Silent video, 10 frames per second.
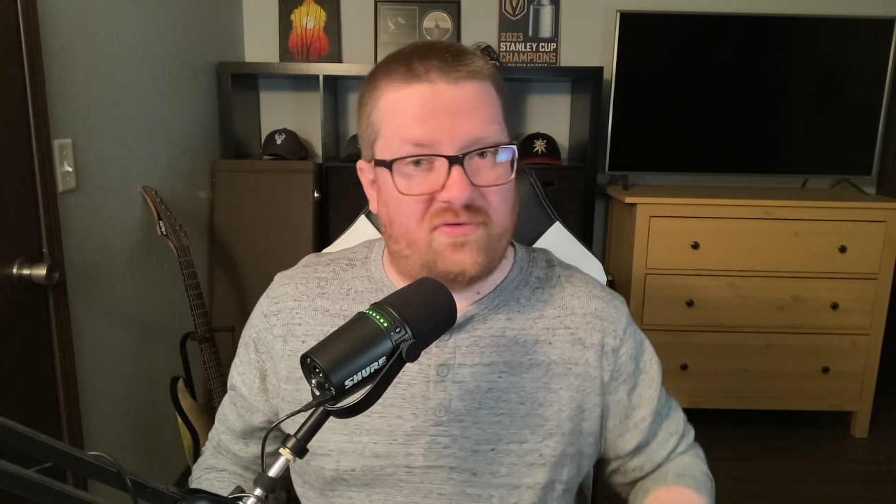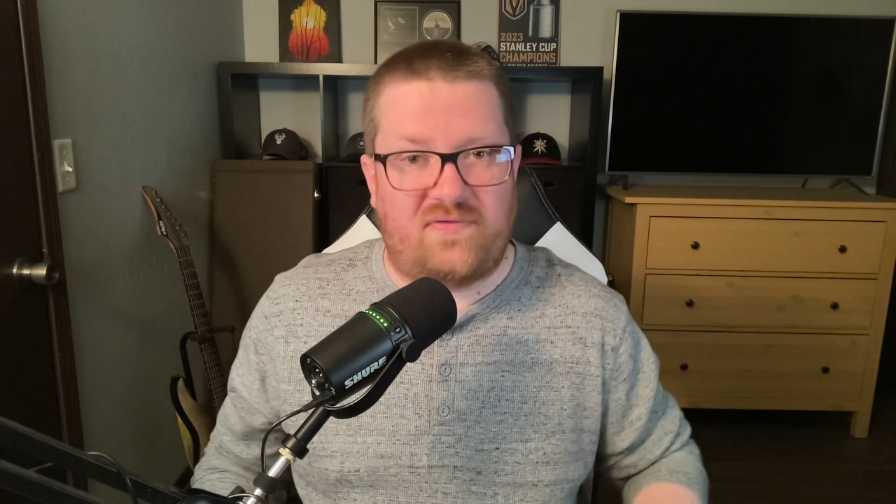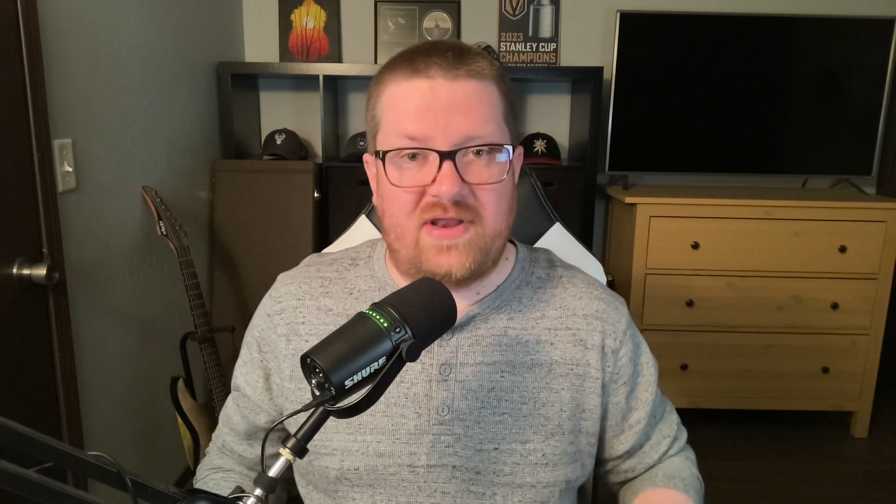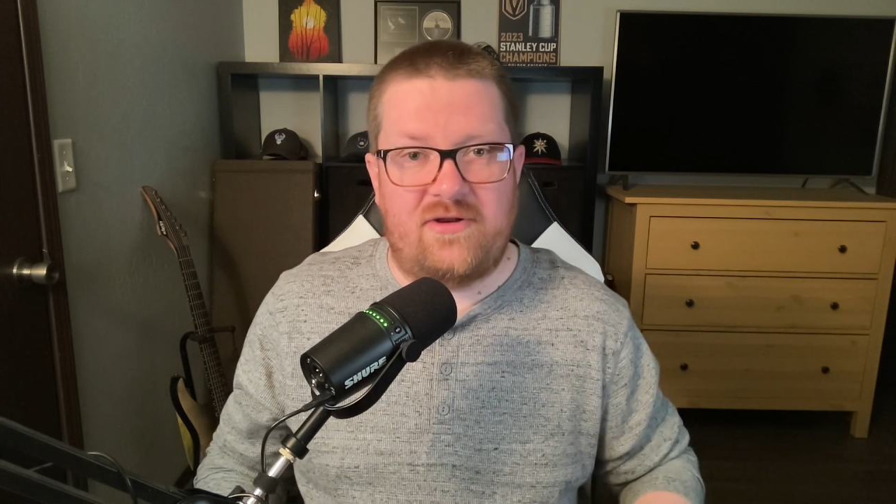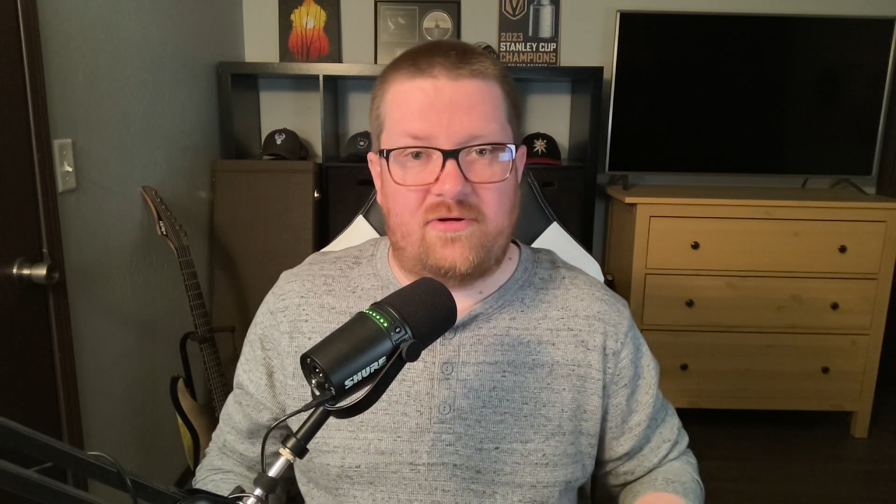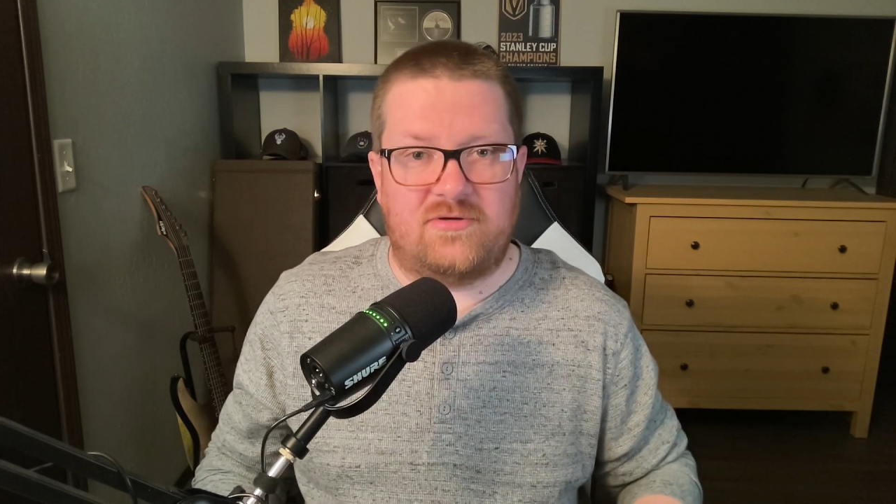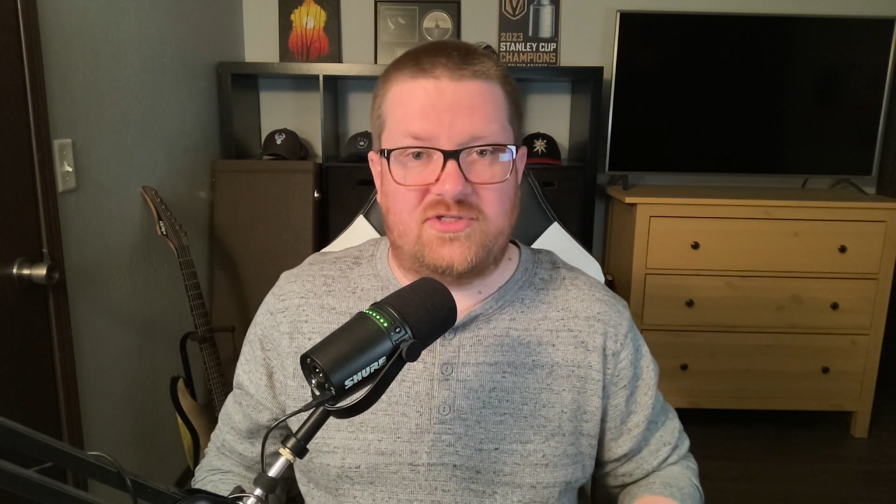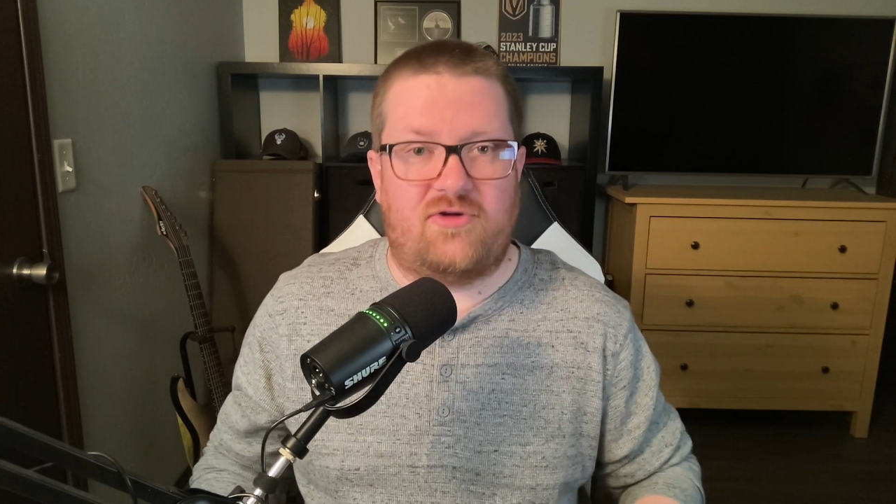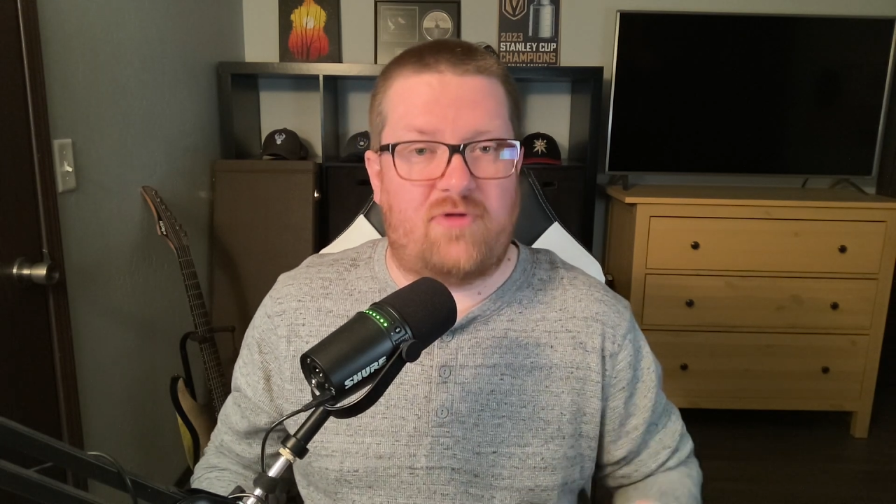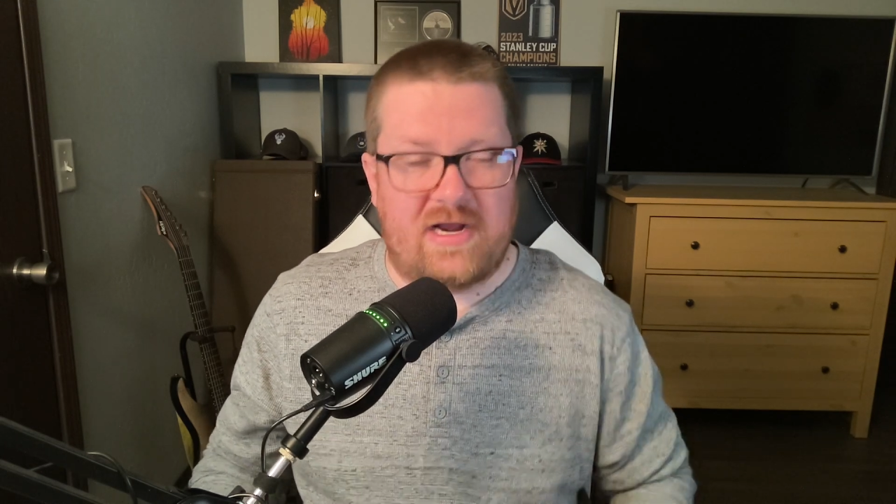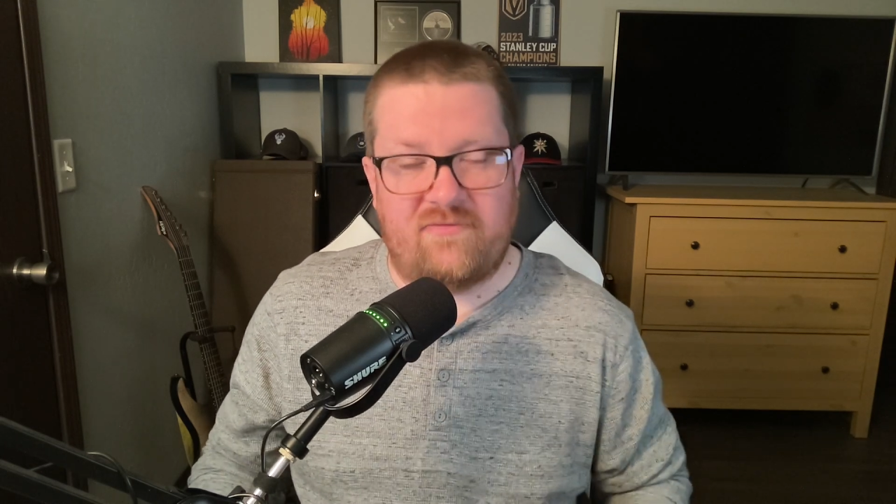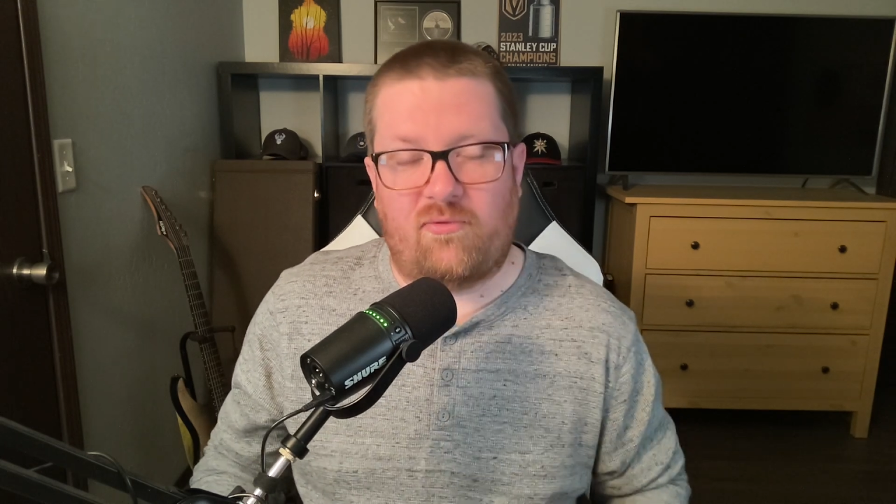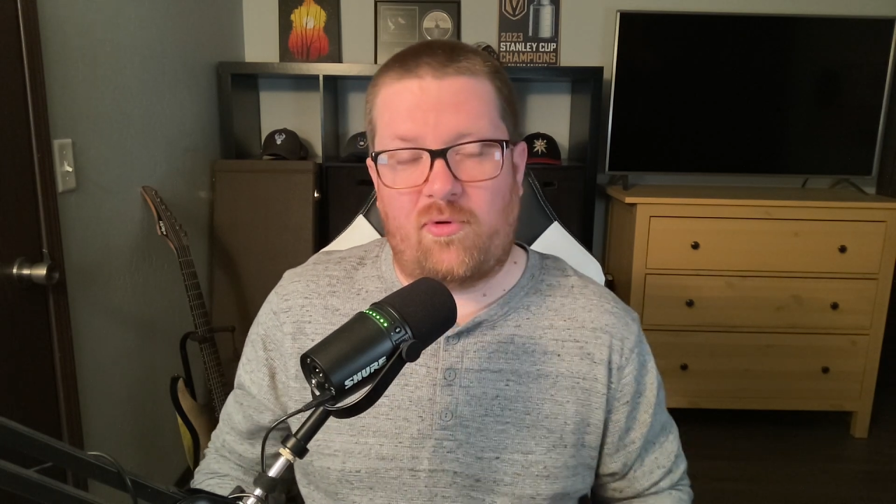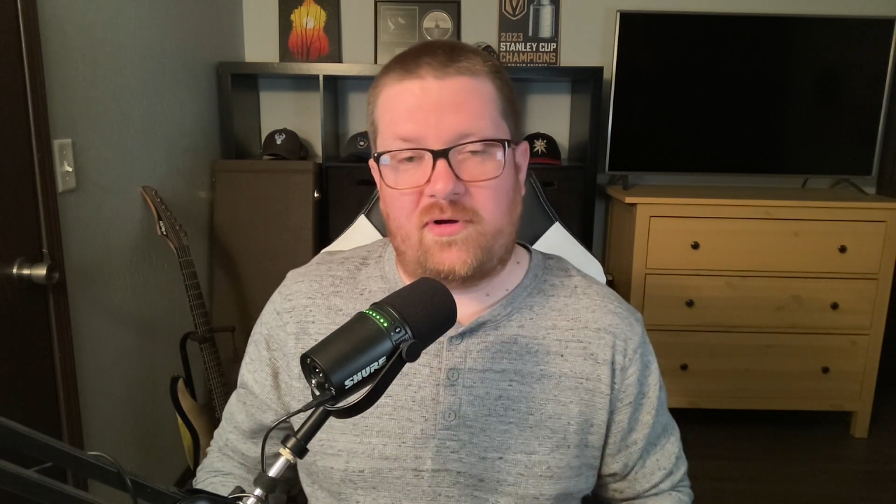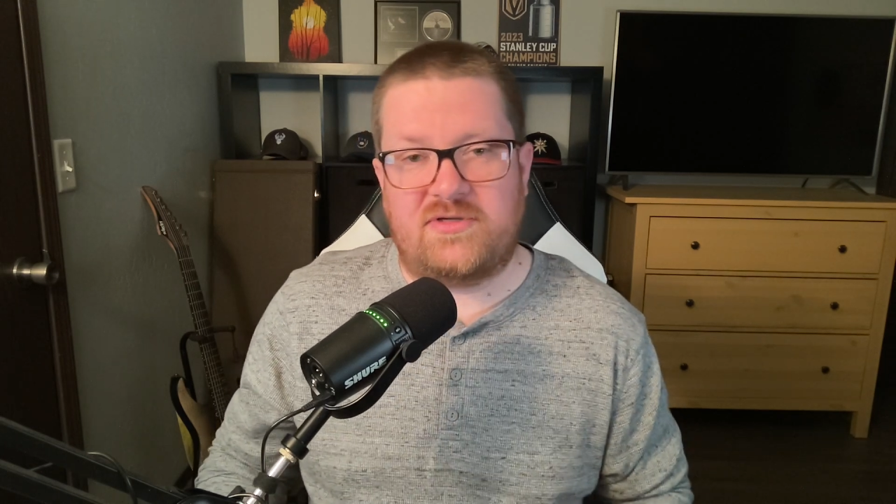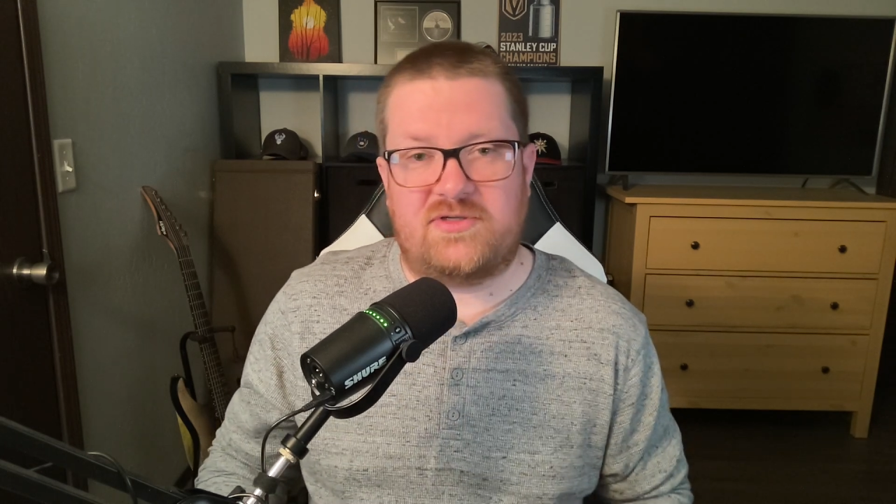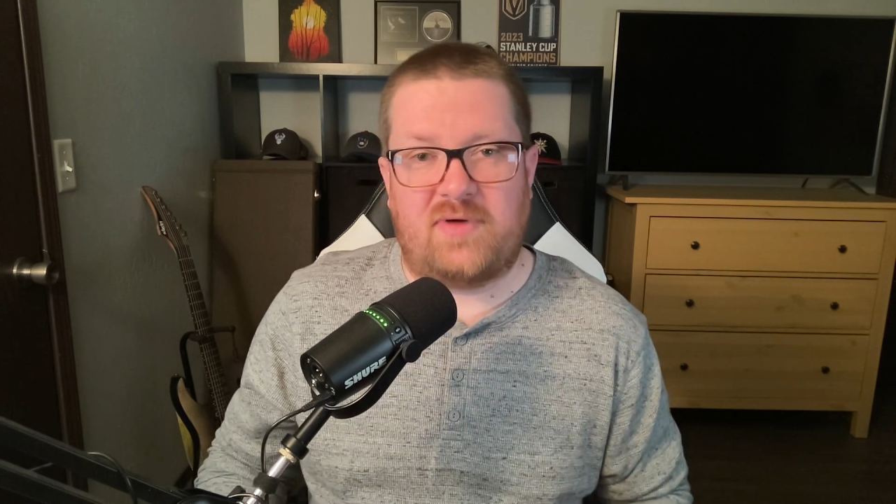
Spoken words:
vendors' creative works.